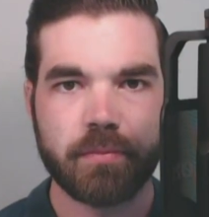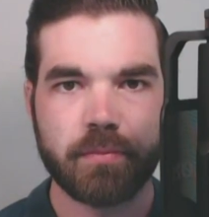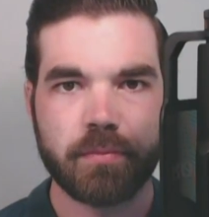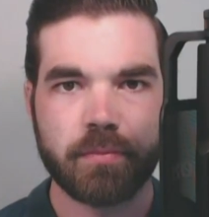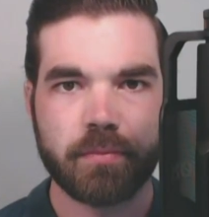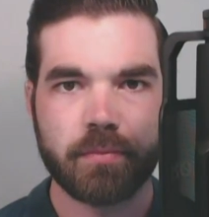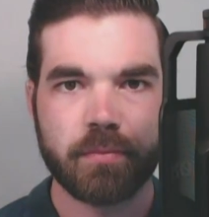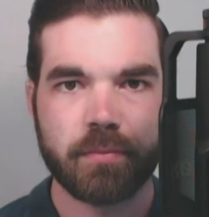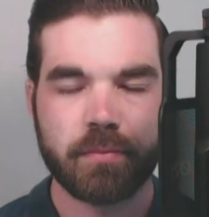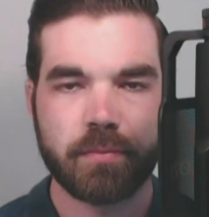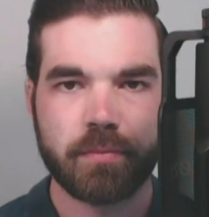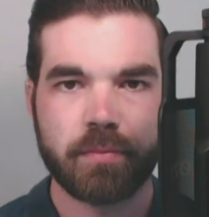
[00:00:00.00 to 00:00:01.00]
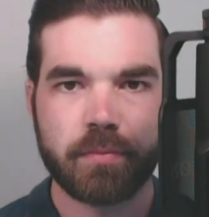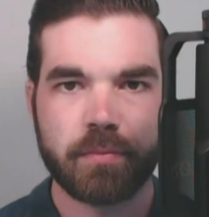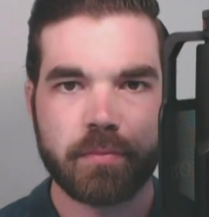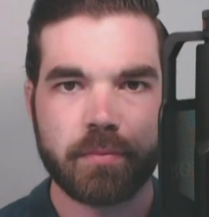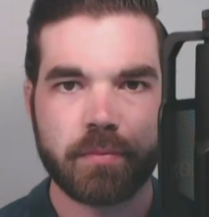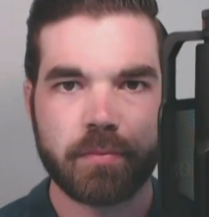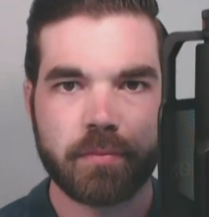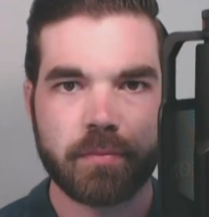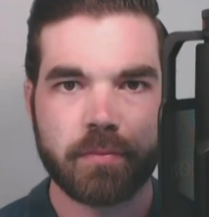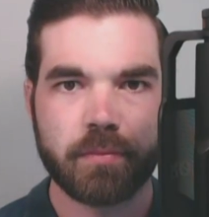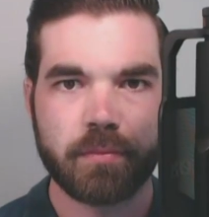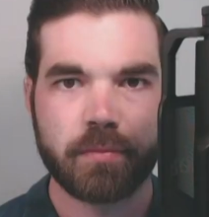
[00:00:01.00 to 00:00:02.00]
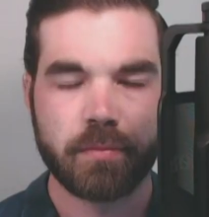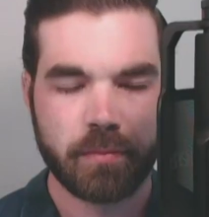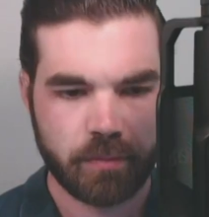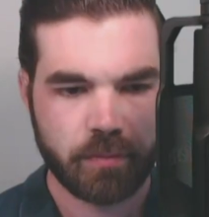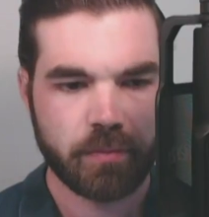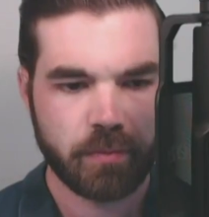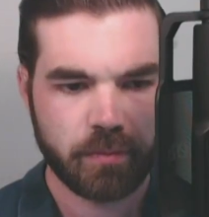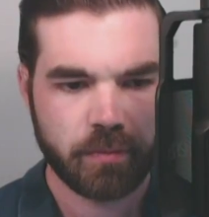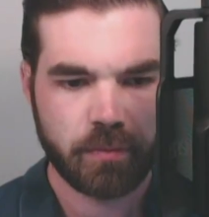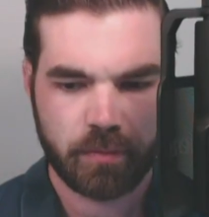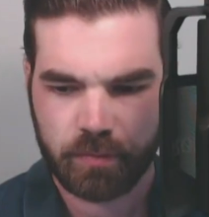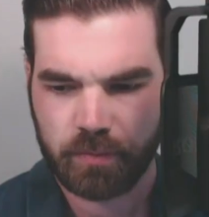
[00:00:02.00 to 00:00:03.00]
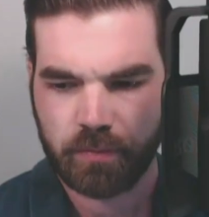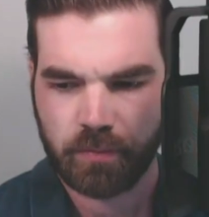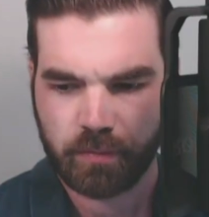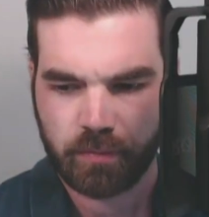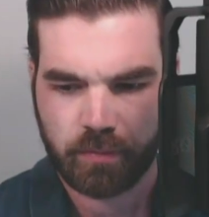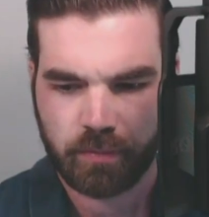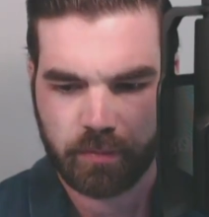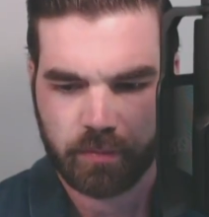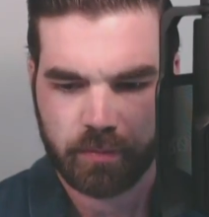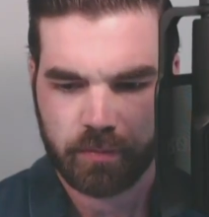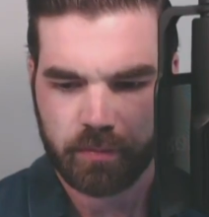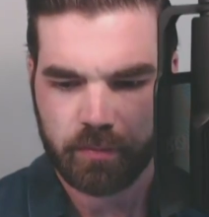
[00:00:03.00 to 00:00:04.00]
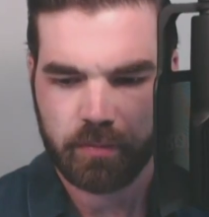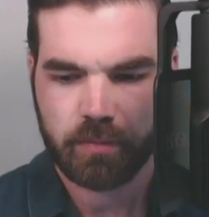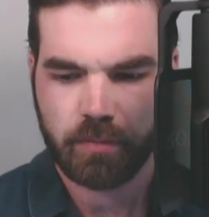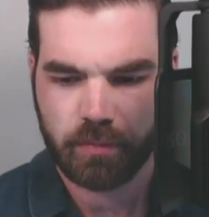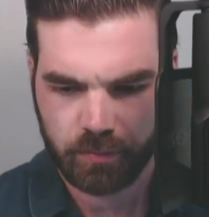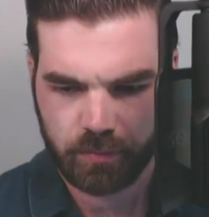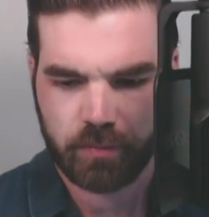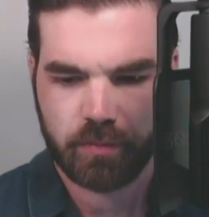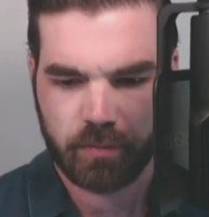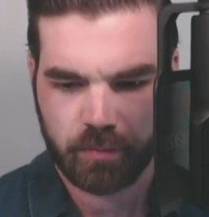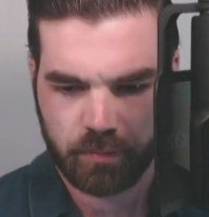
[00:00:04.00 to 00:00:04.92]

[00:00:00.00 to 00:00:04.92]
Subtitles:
(silent)